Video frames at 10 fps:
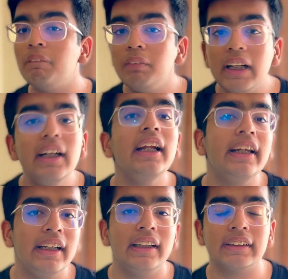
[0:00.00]
completely
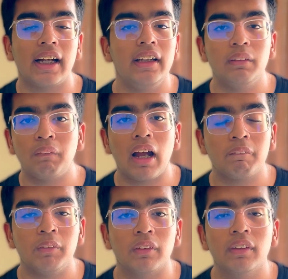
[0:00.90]
redesigned the
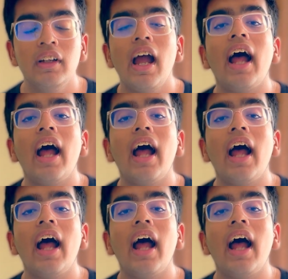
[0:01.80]
MacBook,